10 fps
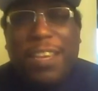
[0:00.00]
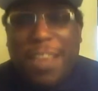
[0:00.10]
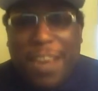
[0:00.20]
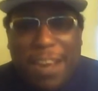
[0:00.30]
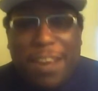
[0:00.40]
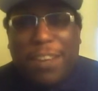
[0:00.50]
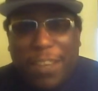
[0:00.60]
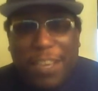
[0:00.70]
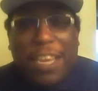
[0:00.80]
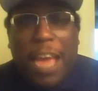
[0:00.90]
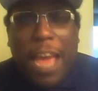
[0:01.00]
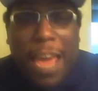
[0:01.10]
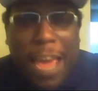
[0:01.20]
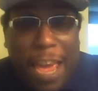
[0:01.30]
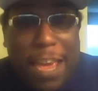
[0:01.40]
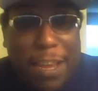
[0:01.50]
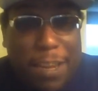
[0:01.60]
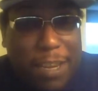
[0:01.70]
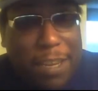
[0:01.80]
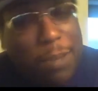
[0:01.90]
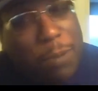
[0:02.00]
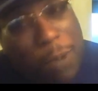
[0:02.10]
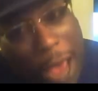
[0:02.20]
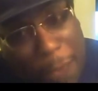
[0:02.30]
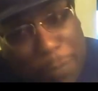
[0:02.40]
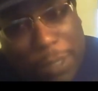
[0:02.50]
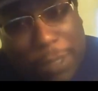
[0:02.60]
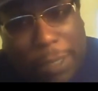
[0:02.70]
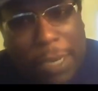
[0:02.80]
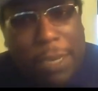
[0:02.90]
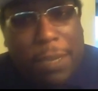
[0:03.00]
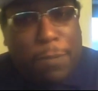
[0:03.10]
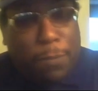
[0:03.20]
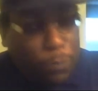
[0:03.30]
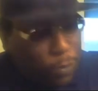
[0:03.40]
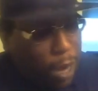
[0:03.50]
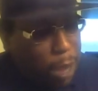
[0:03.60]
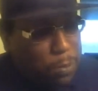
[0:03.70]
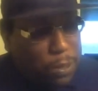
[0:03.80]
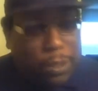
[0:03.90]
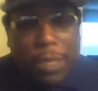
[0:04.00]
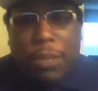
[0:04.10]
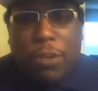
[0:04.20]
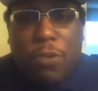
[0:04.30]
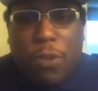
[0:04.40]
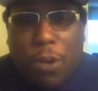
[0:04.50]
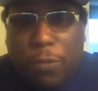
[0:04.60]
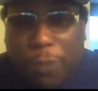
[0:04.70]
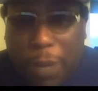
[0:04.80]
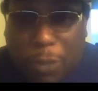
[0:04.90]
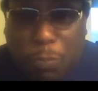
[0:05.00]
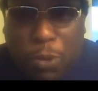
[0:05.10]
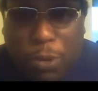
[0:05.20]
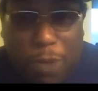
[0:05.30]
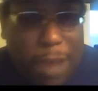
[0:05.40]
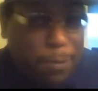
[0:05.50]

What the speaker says: Yeah, and I be seeing you on Facebook, right?